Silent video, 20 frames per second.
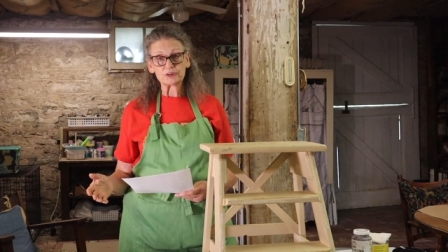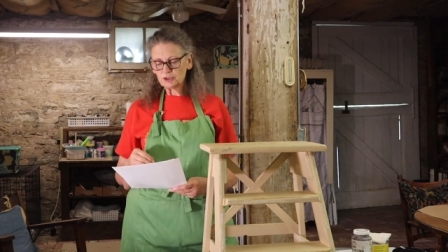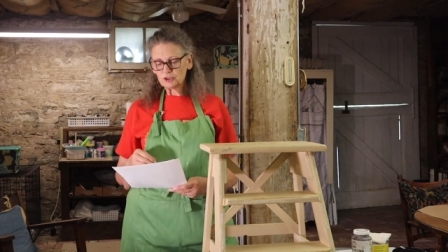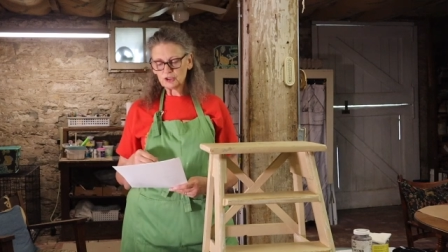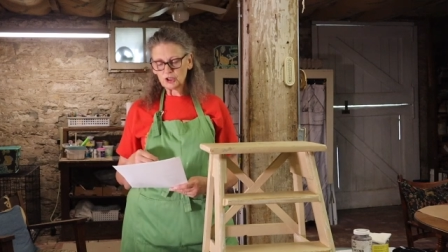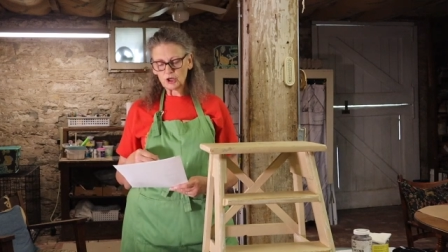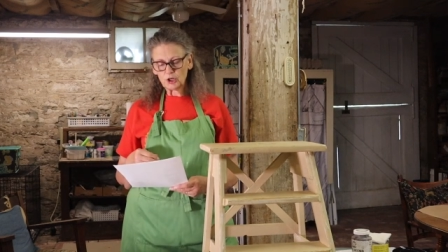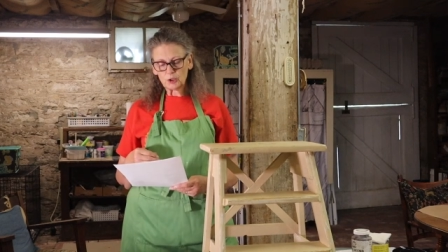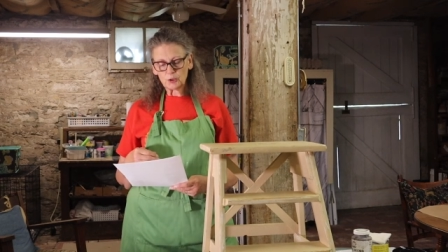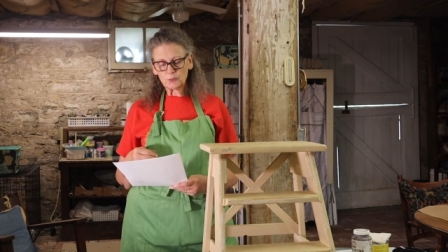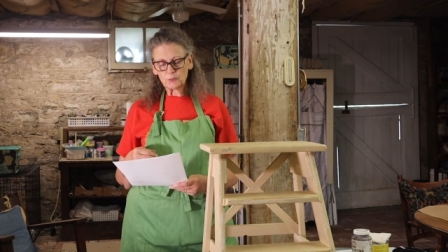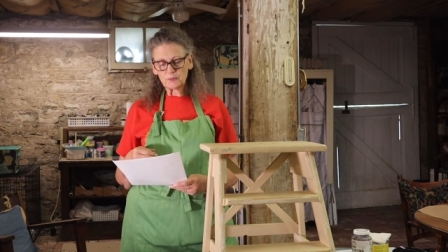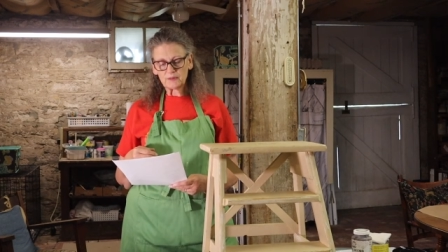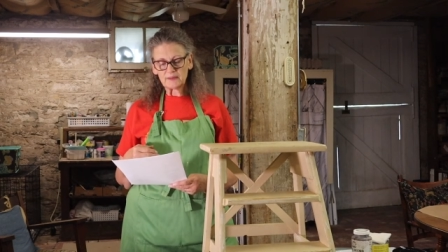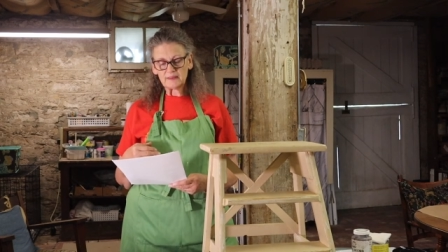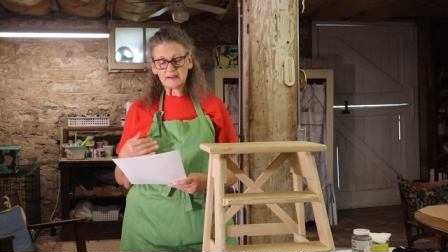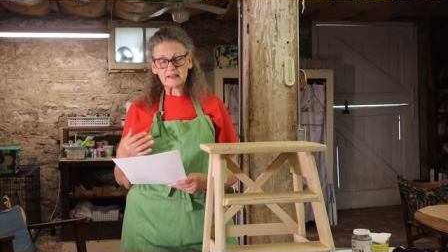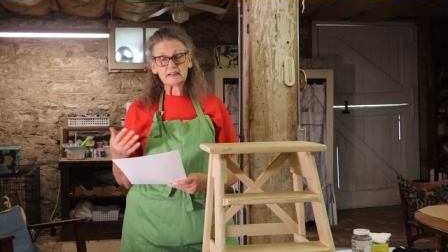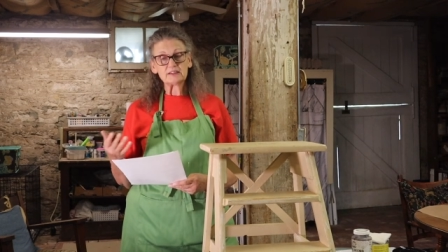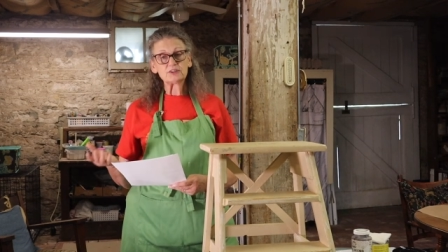So
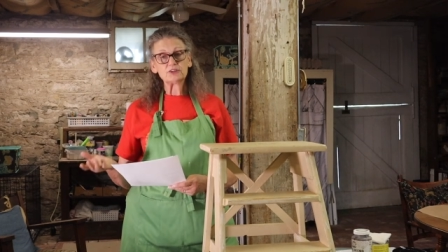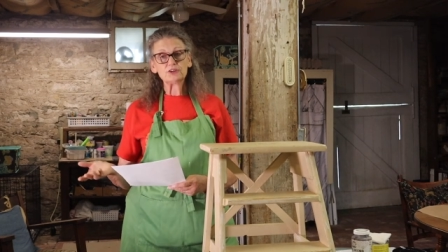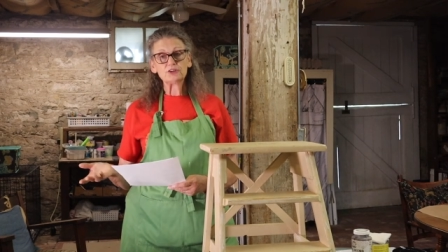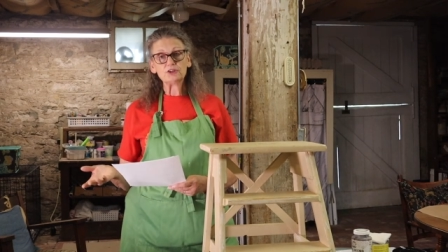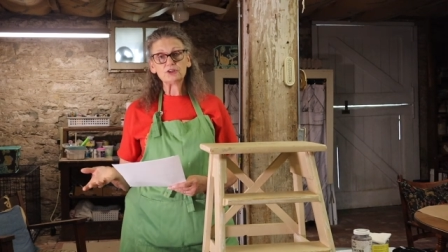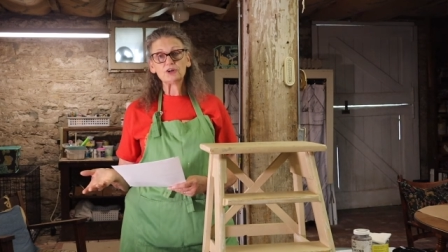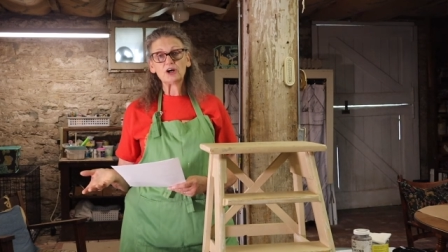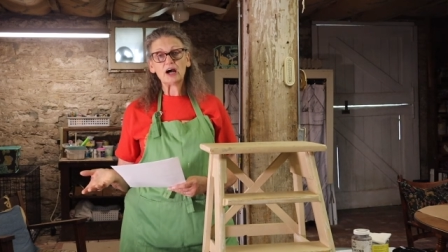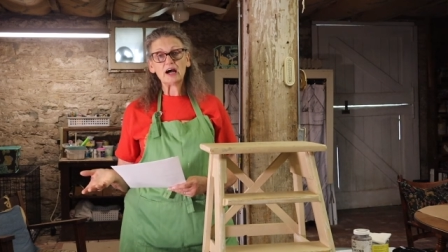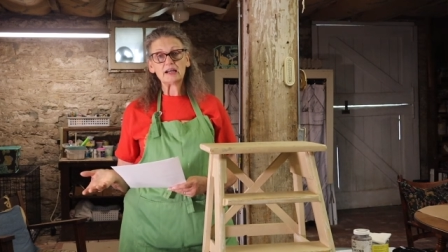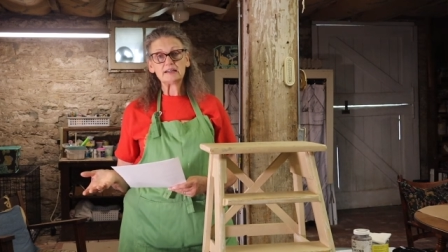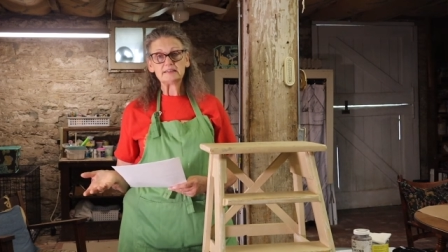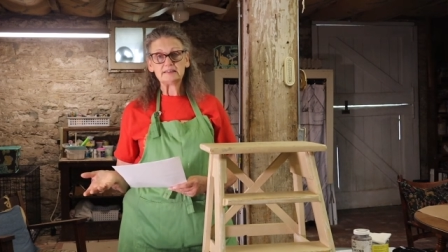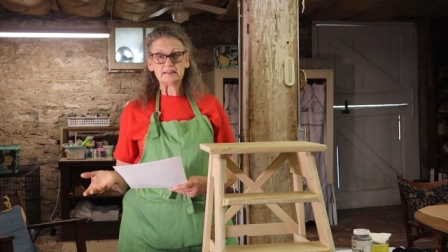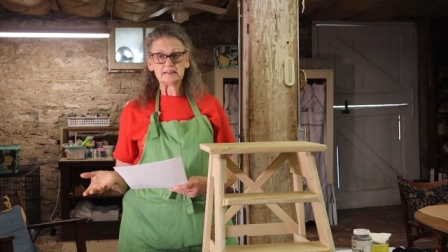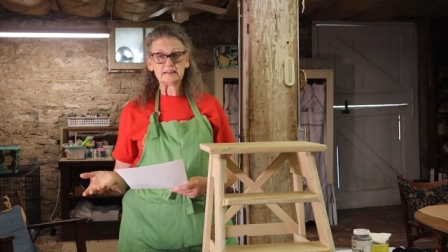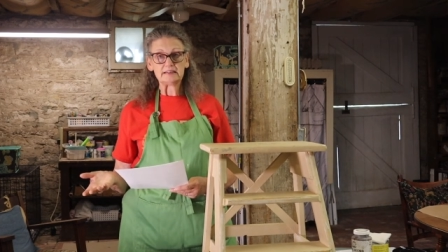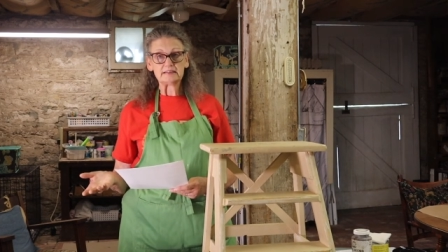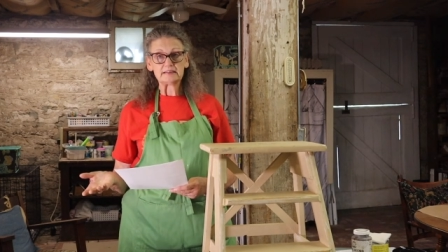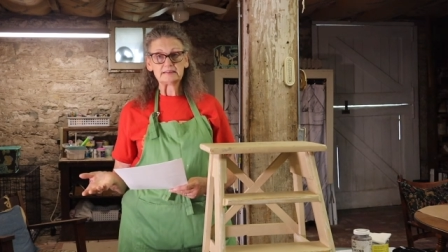these are your
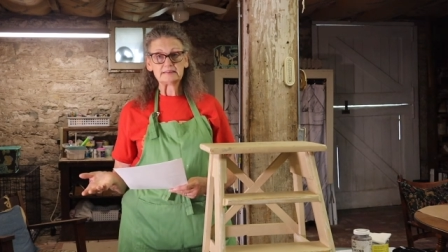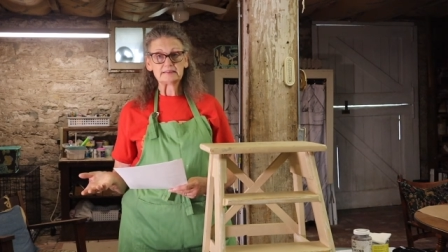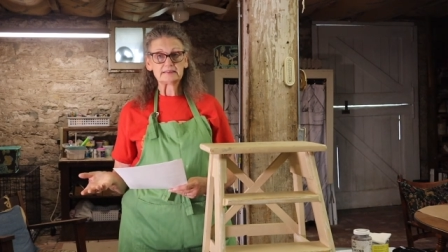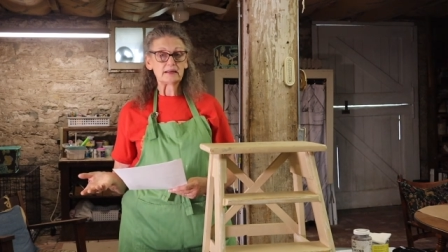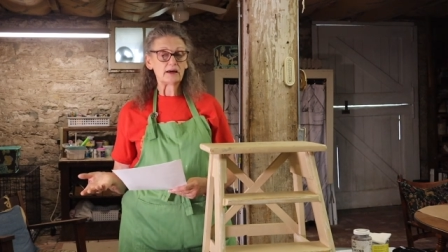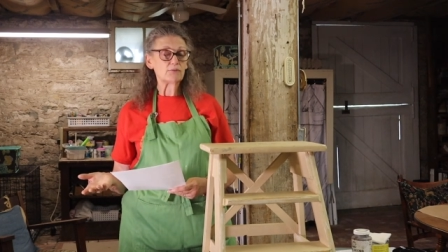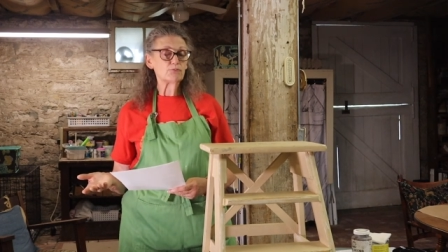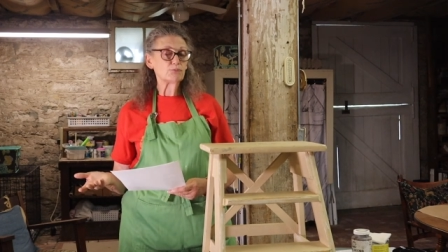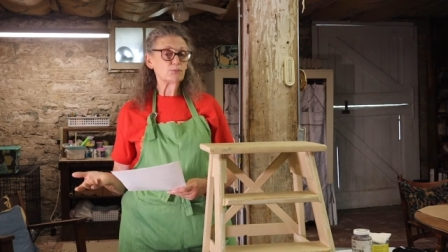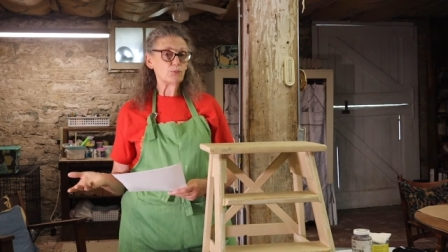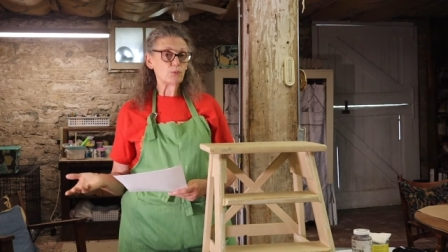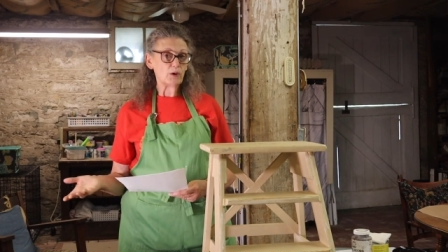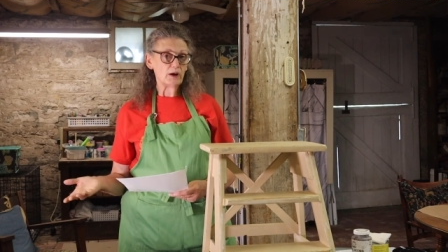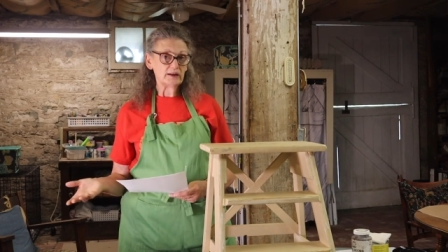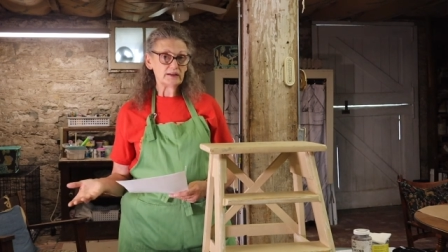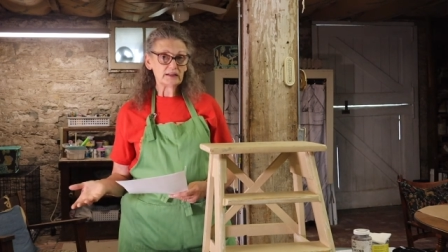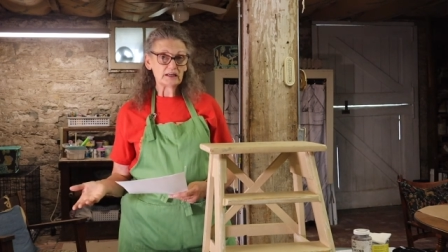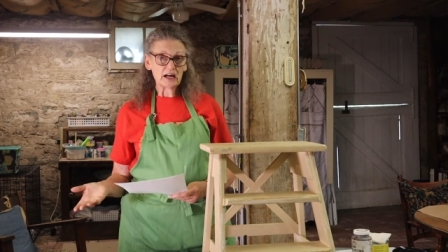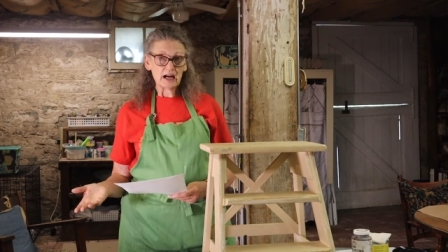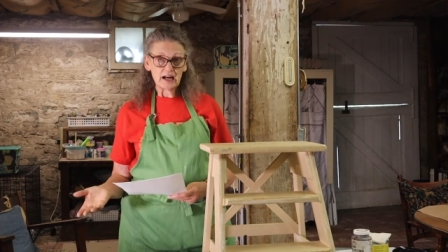ideas of
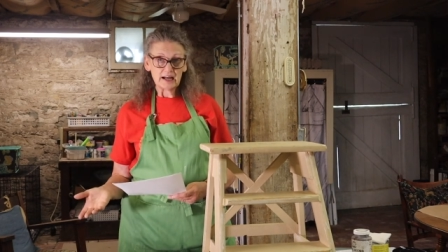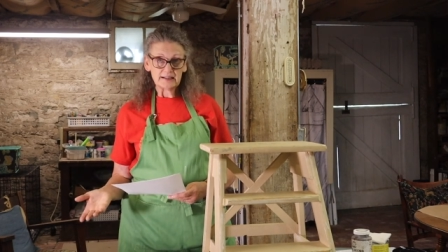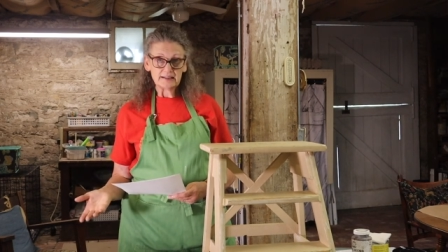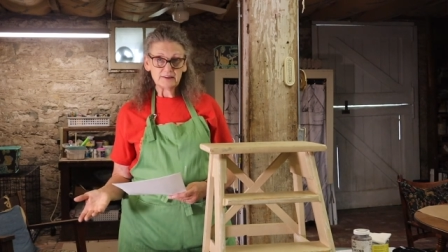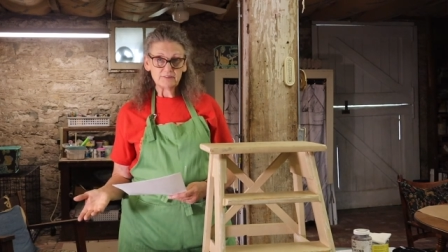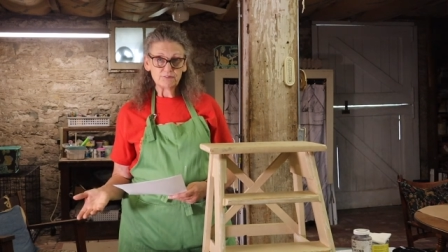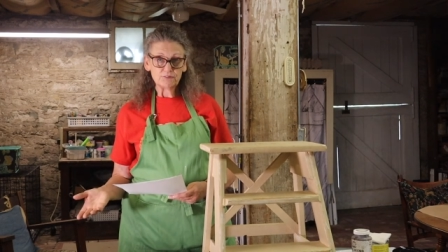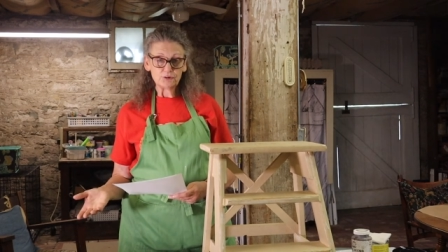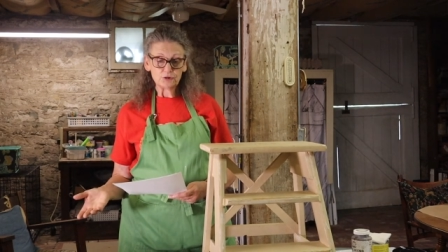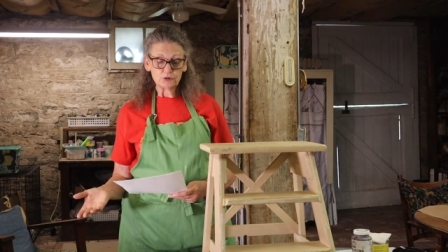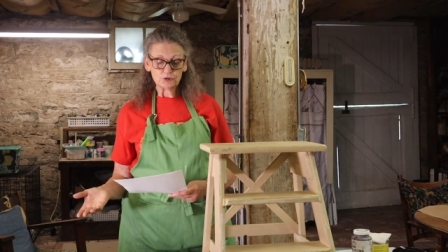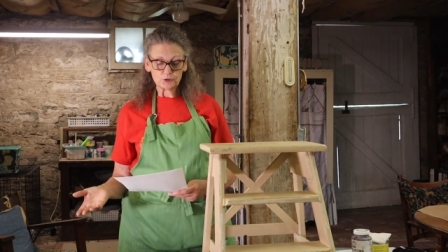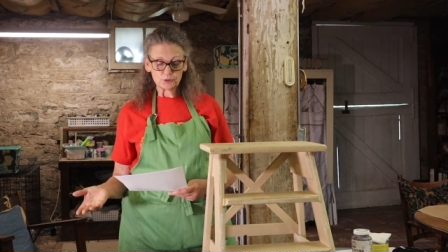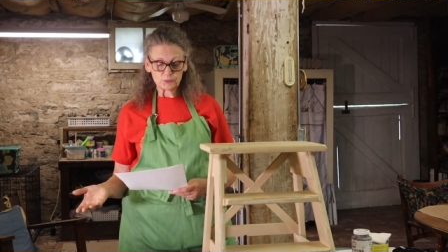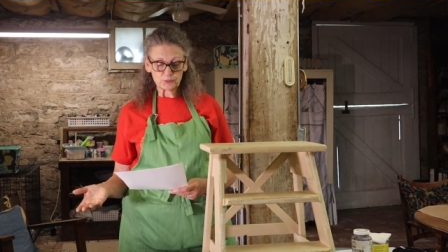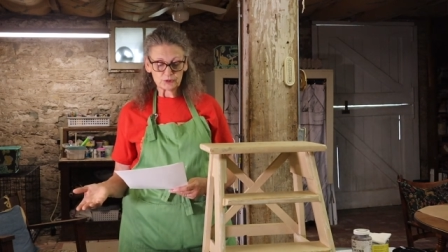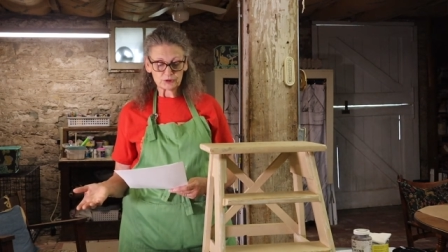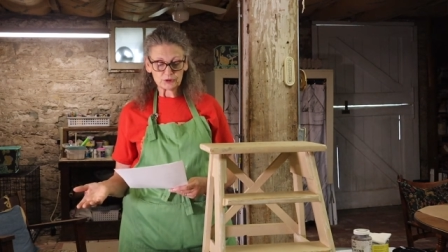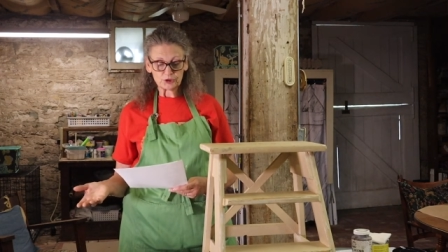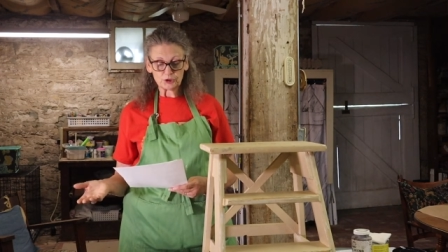what kind of food
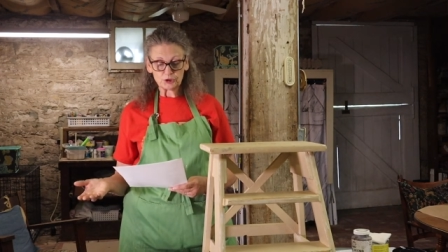source